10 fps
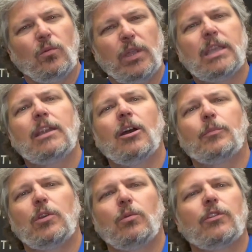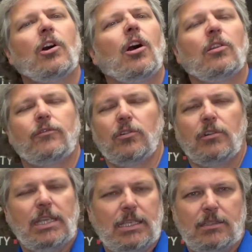We can help you with all of
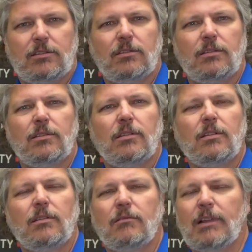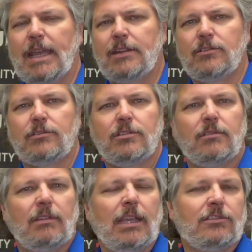your needs. Lanyards,
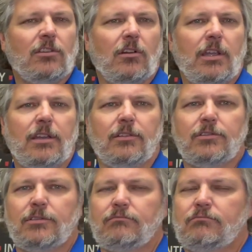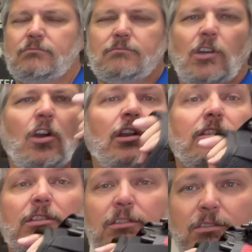SRLs,
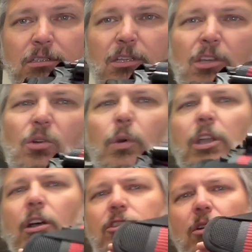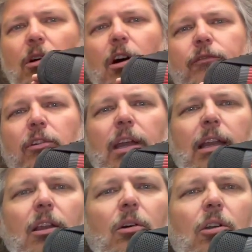harnesses, we also offer
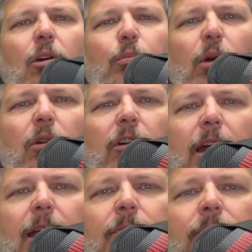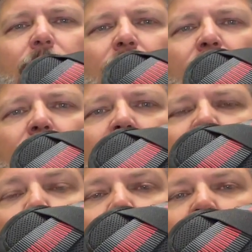a logo program
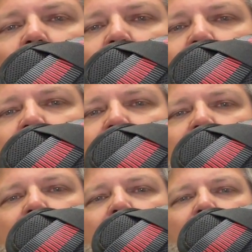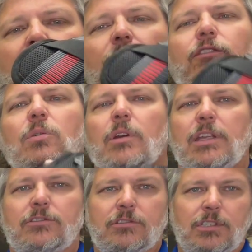for your harnesses if you are
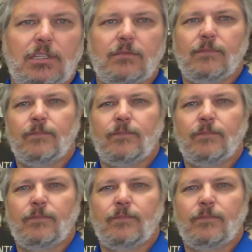interested.